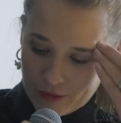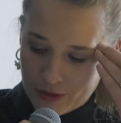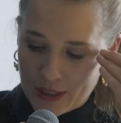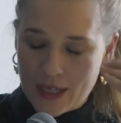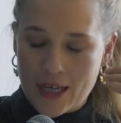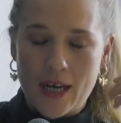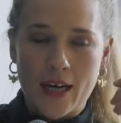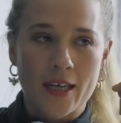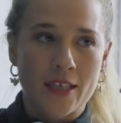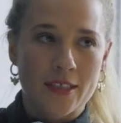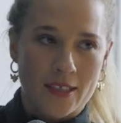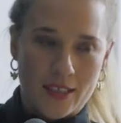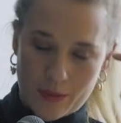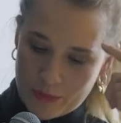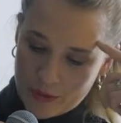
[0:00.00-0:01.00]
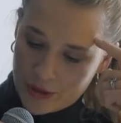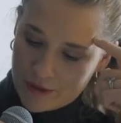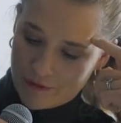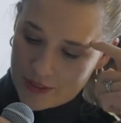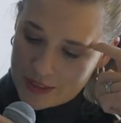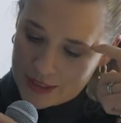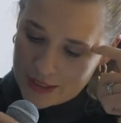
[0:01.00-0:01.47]
the highest number of
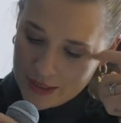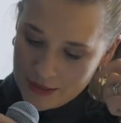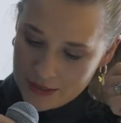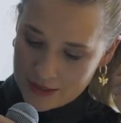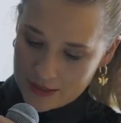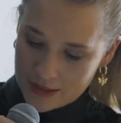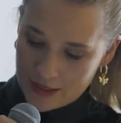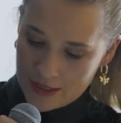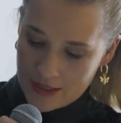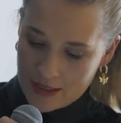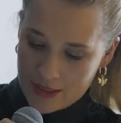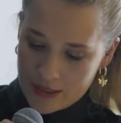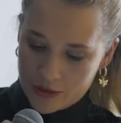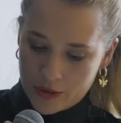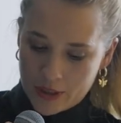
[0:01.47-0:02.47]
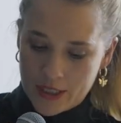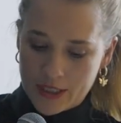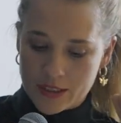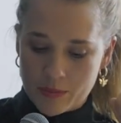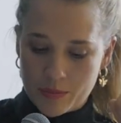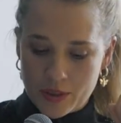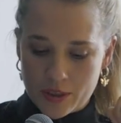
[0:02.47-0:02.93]
visits to an
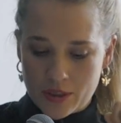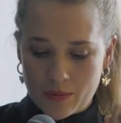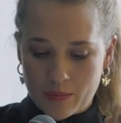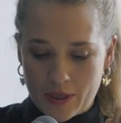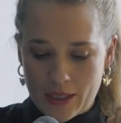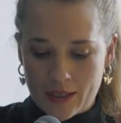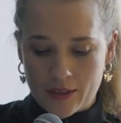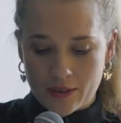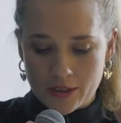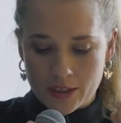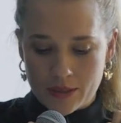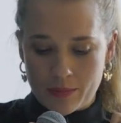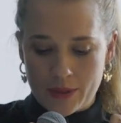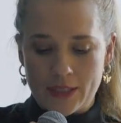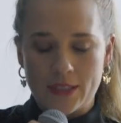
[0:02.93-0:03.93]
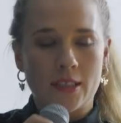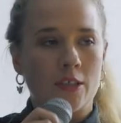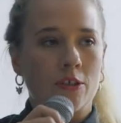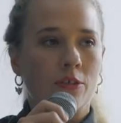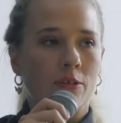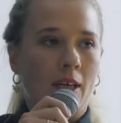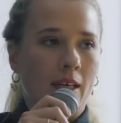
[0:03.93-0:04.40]
exhibition by an
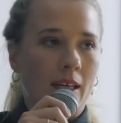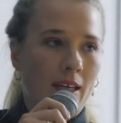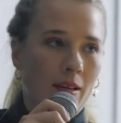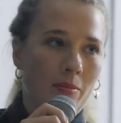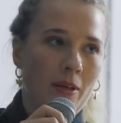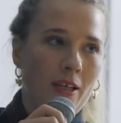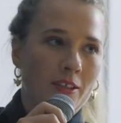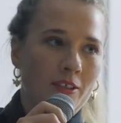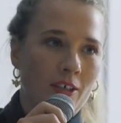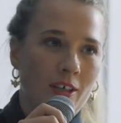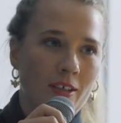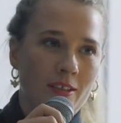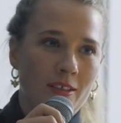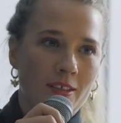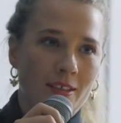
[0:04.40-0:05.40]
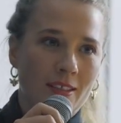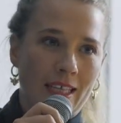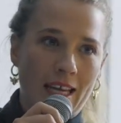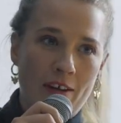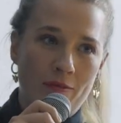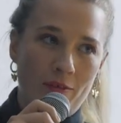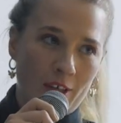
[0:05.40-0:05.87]
LGBTQIA plus artist
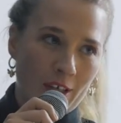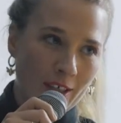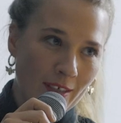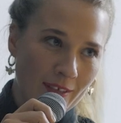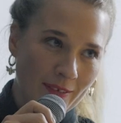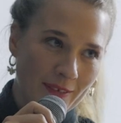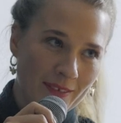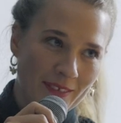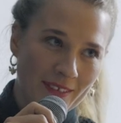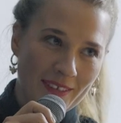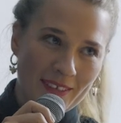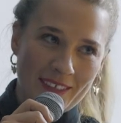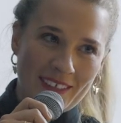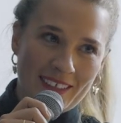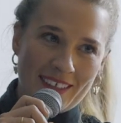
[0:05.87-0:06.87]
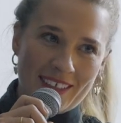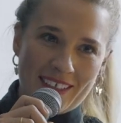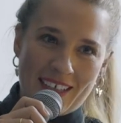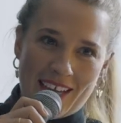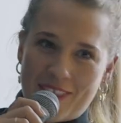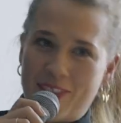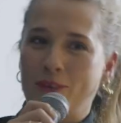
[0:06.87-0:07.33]
ever.
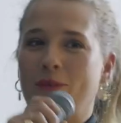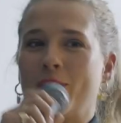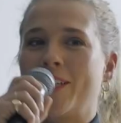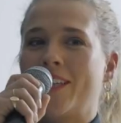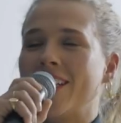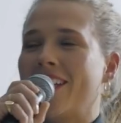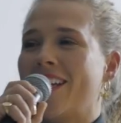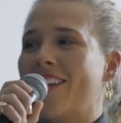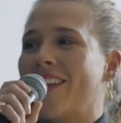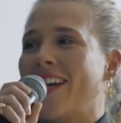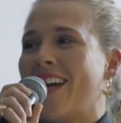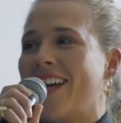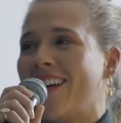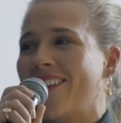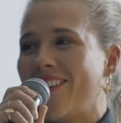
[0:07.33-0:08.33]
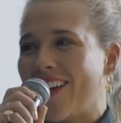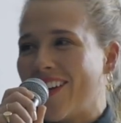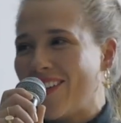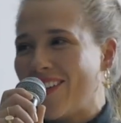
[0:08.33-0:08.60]
I think we need another round of